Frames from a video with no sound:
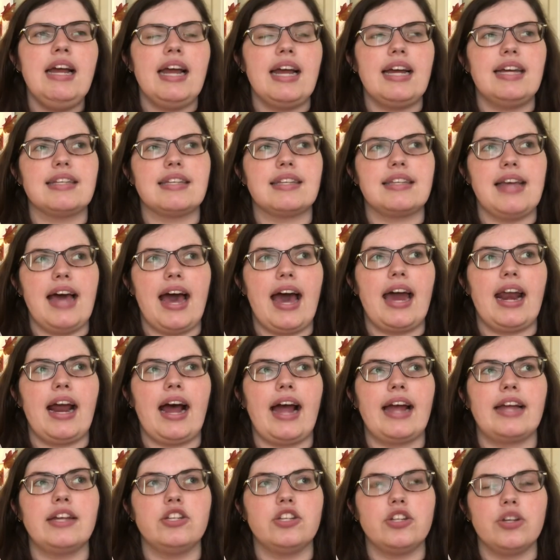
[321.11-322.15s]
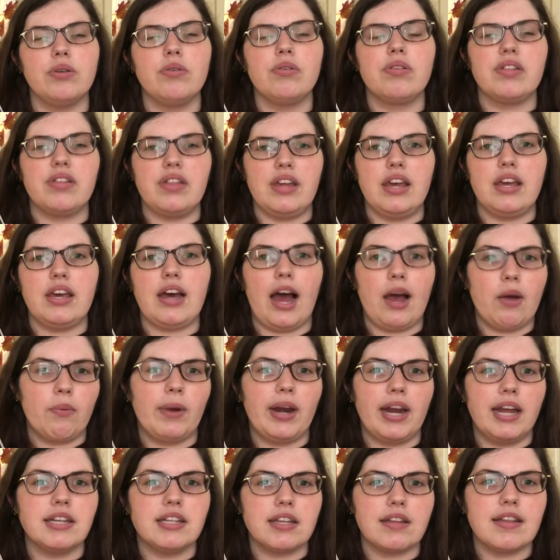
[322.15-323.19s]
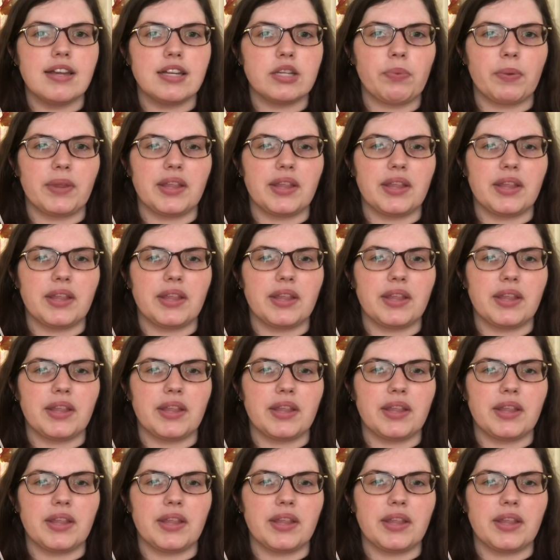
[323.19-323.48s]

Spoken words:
is that I do think I went into this